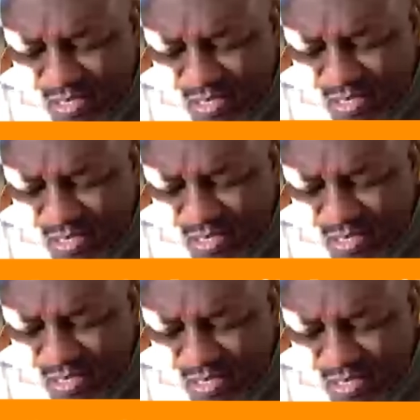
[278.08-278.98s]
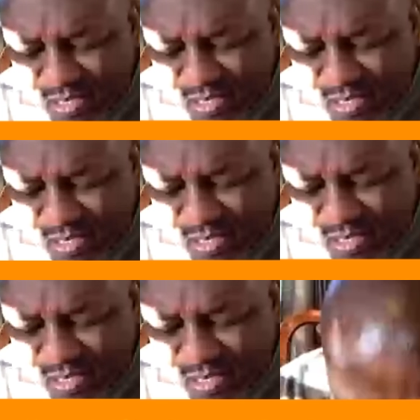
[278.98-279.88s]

[no speech]